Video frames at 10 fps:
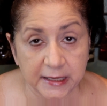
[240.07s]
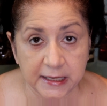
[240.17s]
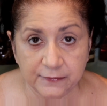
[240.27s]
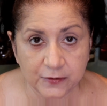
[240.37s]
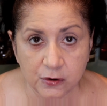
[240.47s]
a
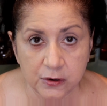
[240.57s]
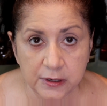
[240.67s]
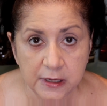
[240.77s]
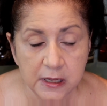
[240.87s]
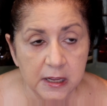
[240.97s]
gift
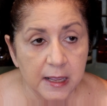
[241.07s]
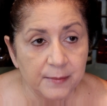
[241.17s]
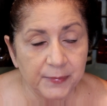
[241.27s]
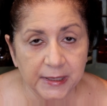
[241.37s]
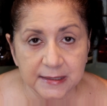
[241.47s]
card,
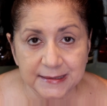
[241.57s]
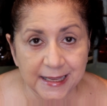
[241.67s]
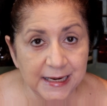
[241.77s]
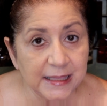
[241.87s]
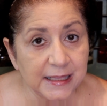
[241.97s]
because
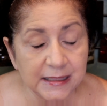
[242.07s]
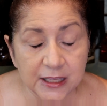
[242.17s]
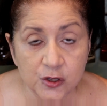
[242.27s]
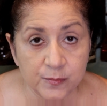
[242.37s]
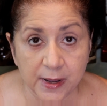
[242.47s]
anything
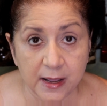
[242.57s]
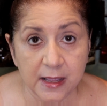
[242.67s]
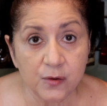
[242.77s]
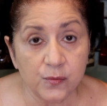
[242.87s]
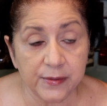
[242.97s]
that you
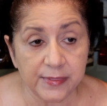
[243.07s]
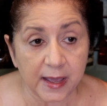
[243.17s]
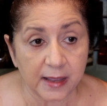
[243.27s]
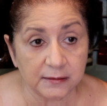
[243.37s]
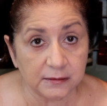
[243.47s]
buy with
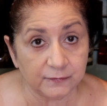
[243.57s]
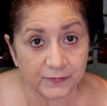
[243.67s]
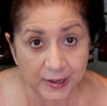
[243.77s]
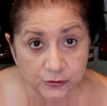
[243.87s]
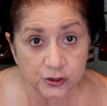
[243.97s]
that
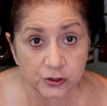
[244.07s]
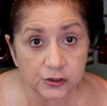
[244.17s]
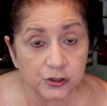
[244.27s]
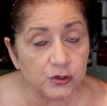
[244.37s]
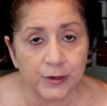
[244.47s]

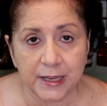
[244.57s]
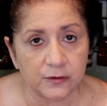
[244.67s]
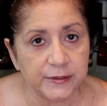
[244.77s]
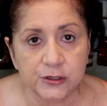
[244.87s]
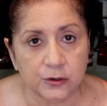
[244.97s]
voucher, you
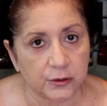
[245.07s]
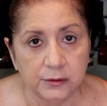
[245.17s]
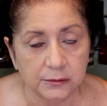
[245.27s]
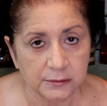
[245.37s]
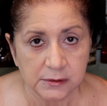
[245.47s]
can
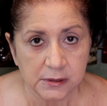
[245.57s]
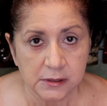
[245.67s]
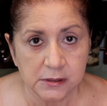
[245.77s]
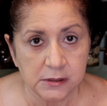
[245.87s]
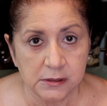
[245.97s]
return.
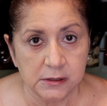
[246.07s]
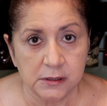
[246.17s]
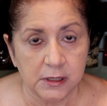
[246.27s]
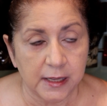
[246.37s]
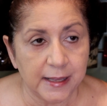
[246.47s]

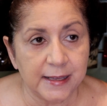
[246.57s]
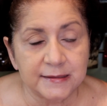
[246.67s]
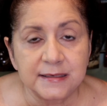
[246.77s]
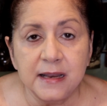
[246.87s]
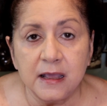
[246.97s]

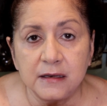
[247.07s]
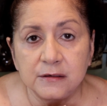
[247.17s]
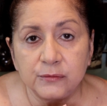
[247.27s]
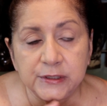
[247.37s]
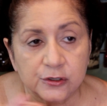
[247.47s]
It's
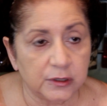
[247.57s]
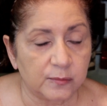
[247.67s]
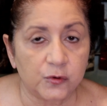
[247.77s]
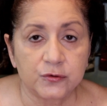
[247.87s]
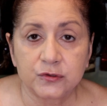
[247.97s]

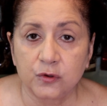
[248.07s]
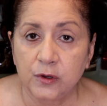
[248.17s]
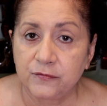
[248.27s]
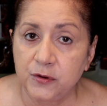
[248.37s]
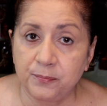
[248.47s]
non-returnable.
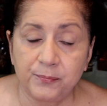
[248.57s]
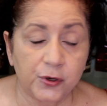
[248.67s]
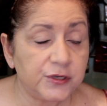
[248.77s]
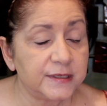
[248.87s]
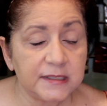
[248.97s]
So if you
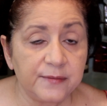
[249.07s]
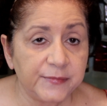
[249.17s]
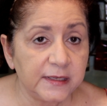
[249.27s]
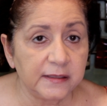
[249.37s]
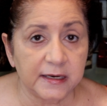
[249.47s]
purchase
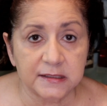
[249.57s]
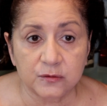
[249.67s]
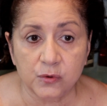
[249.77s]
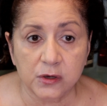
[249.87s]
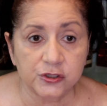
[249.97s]
something that is
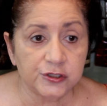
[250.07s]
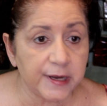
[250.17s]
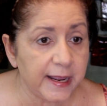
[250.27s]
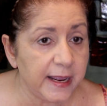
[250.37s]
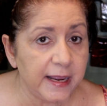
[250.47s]
the wrong
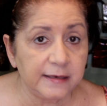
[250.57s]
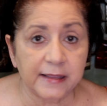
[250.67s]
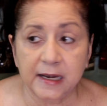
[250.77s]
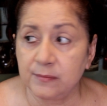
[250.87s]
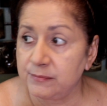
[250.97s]
shade,
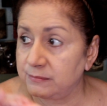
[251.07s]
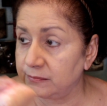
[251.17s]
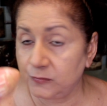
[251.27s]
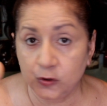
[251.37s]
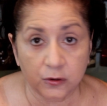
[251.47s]
that
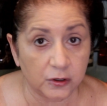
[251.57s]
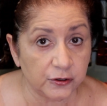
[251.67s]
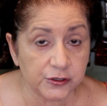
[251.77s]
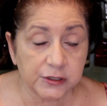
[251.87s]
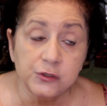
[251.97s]
you're
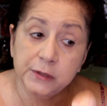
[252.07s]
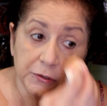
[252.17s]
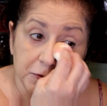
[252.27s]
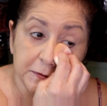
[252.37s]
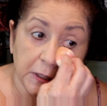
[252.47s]
allergic to
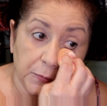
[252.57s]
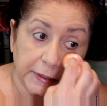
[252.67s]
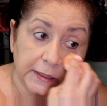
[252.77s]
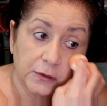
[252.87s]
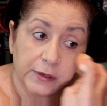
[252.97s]
it, you're stuck
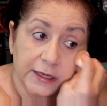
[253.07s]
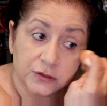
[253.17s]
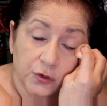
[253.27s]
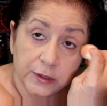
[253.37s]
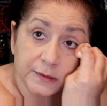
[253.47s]
with it. Okay,
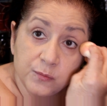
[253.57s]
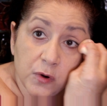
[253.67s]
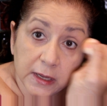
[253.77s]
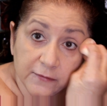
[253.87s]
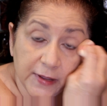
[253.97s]
so it's
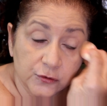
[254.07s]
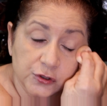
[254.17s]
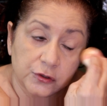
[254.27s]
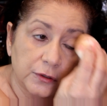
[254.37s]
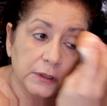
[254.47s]
more like a
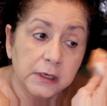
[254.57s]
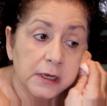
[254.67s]
voucher.